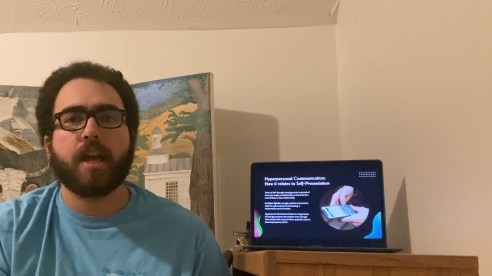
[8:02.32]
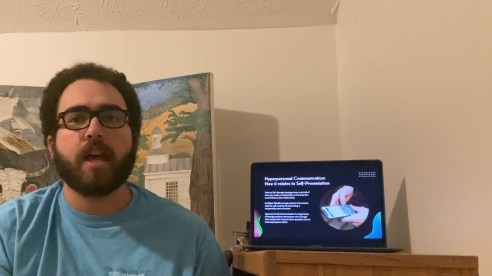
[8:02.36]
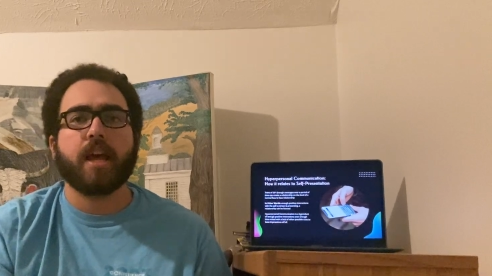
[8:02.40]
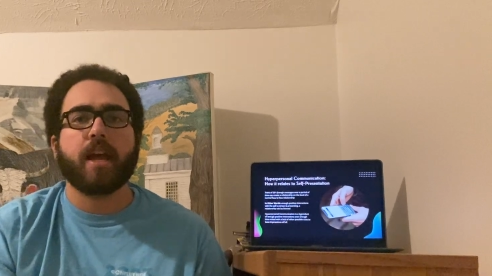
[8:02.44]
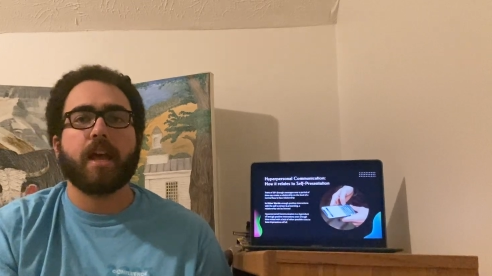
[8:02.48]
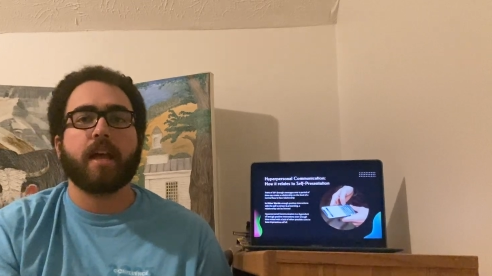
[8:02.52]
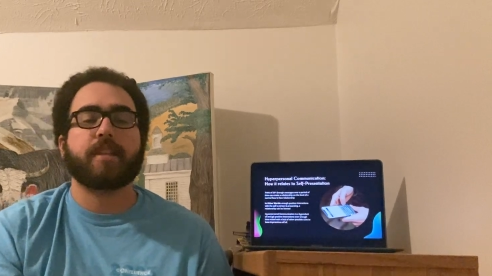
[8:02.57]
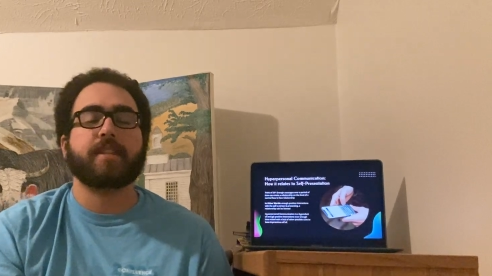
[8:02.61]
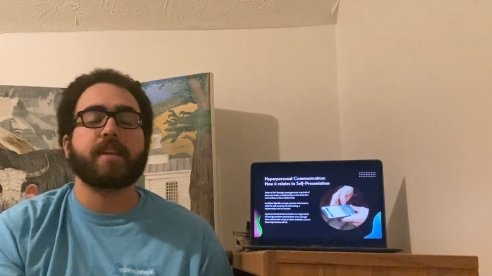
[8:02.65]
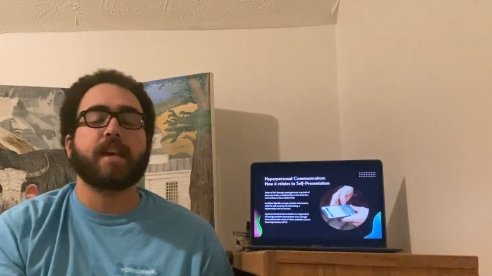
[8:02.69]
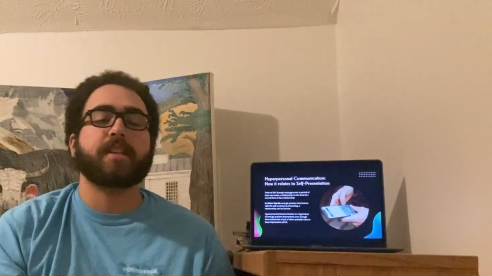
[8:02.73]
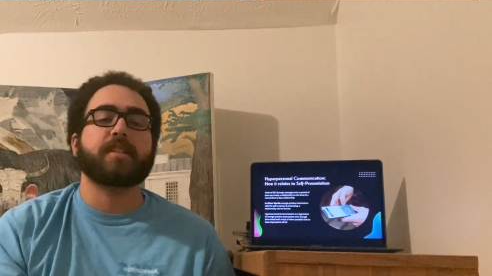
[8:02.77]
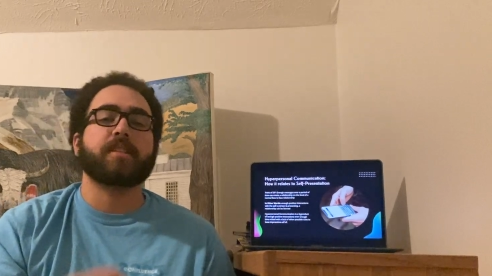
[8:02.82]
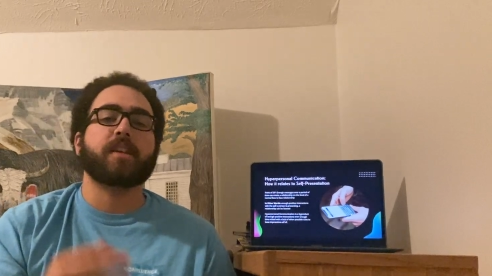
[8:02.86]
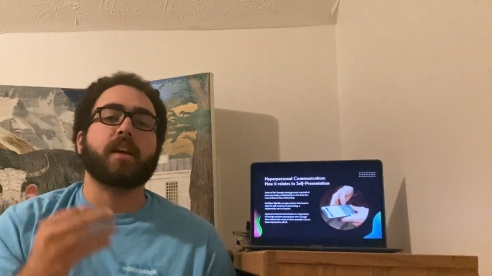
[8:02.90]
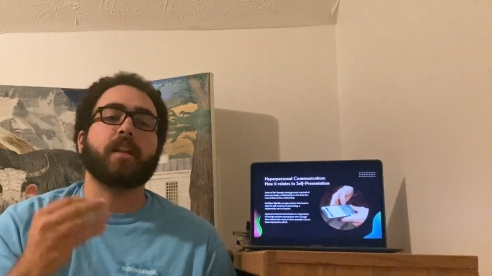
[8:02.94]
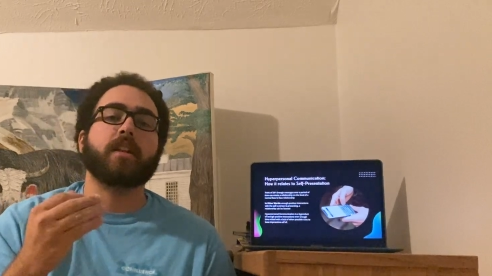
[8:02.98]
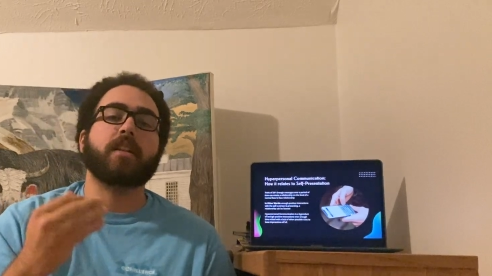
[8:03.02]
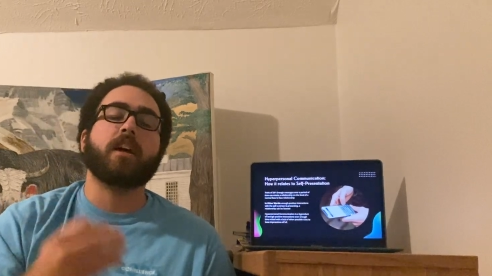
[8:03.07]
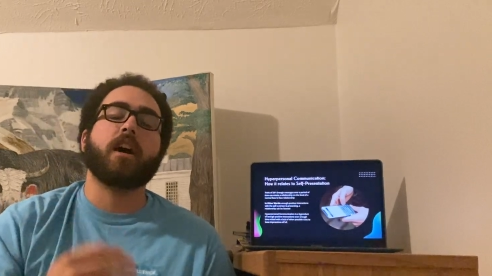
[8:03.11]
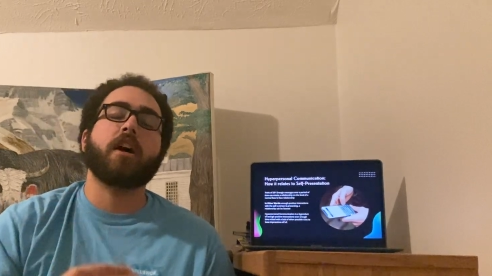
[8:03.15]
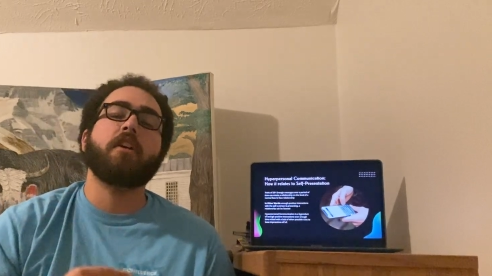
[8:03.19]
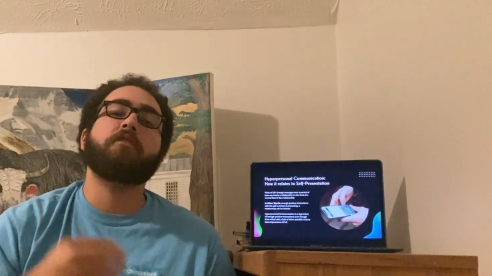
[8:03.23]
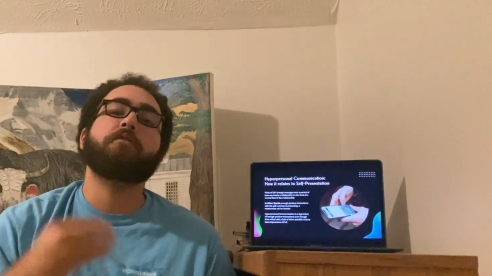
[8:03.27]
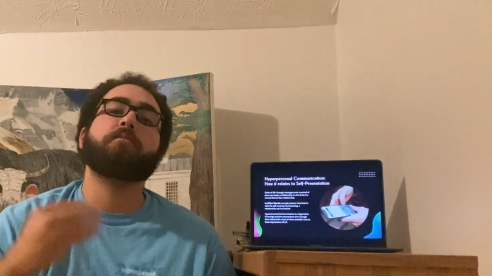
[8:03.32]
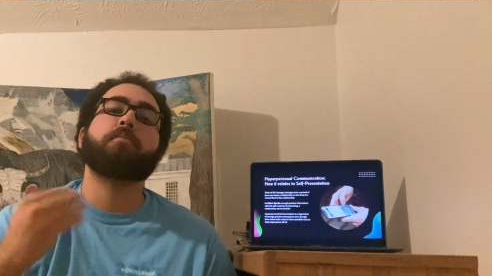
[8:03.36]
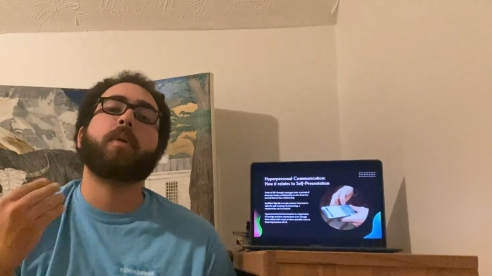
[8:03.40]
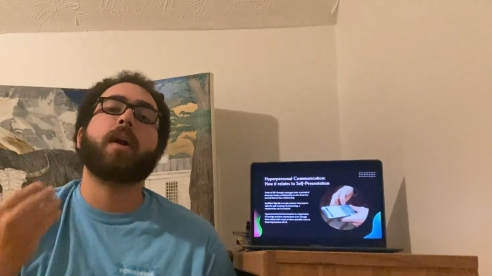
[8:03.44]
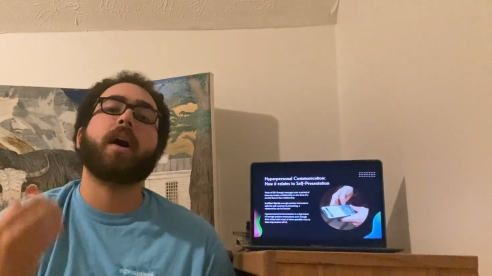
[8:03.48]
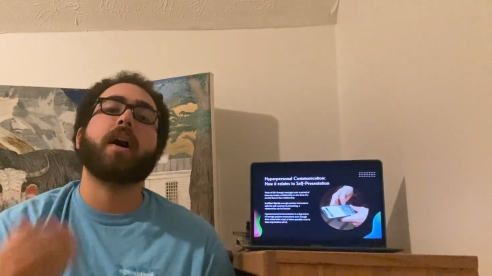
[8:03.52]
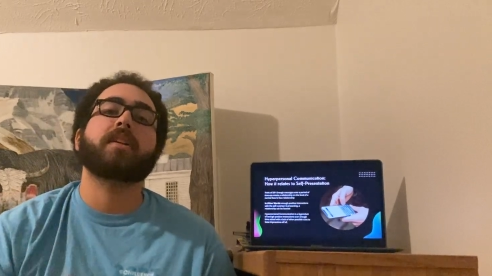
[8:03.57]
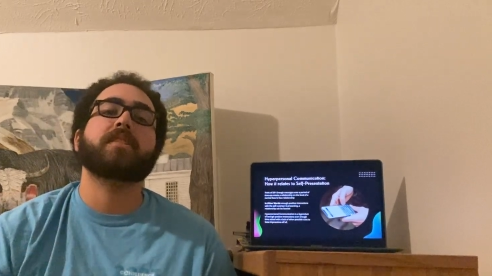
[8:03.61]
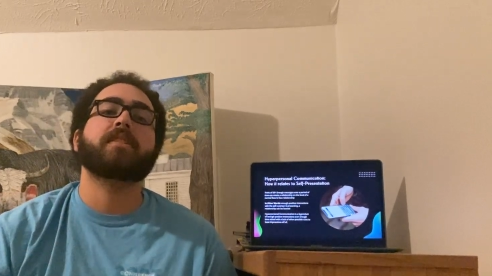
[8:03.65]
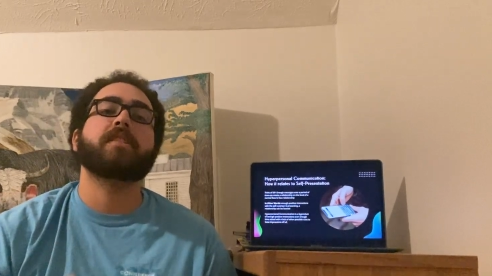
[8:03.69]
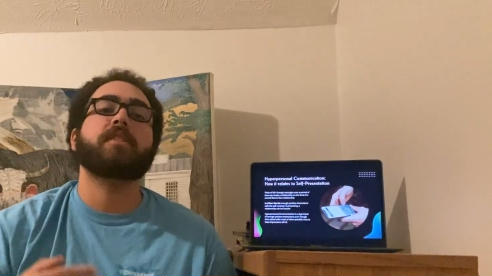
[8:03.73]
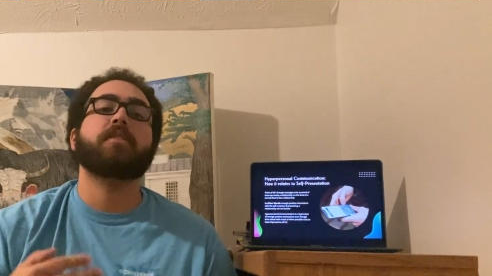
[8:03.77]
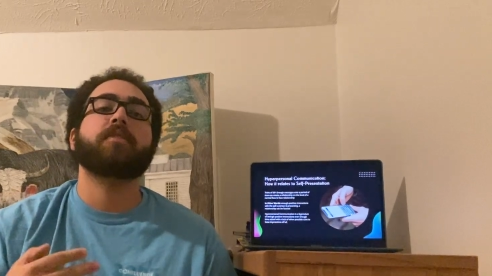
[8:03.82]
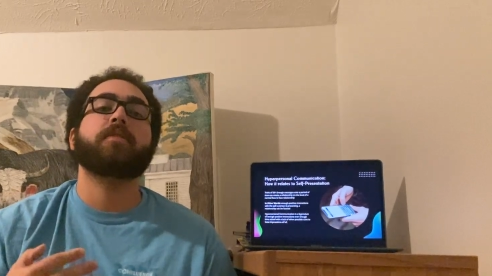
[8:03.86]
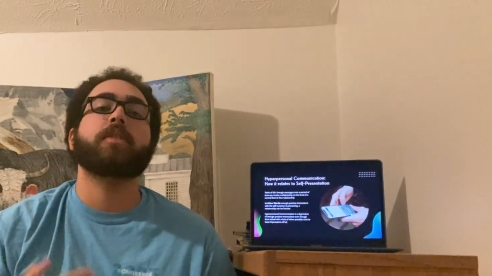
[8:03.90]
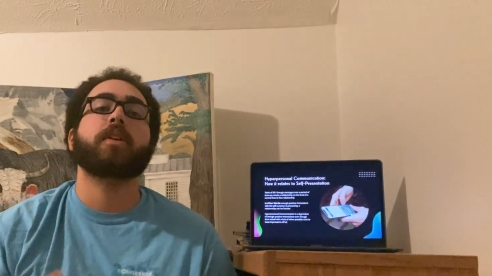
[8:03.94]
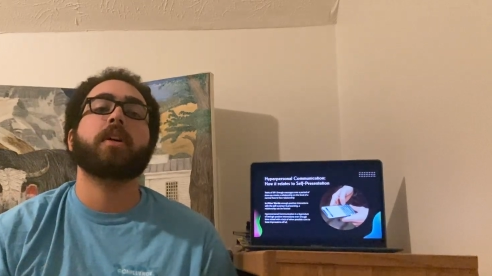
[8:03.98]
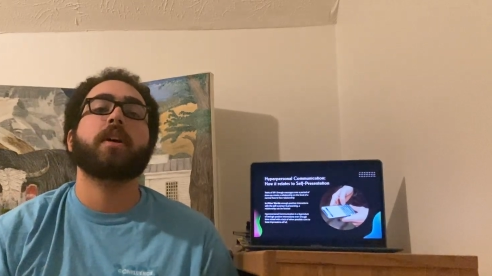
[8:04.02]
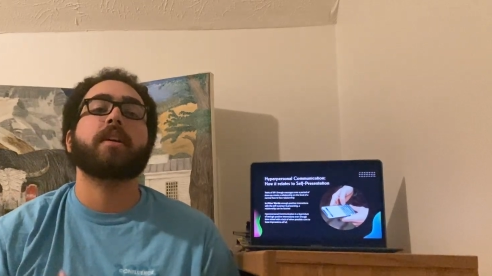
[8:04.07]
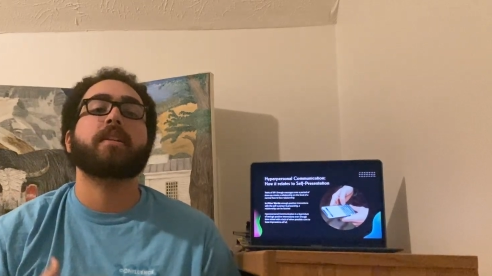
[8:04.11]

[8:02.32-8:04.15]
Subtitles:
It takes enough positive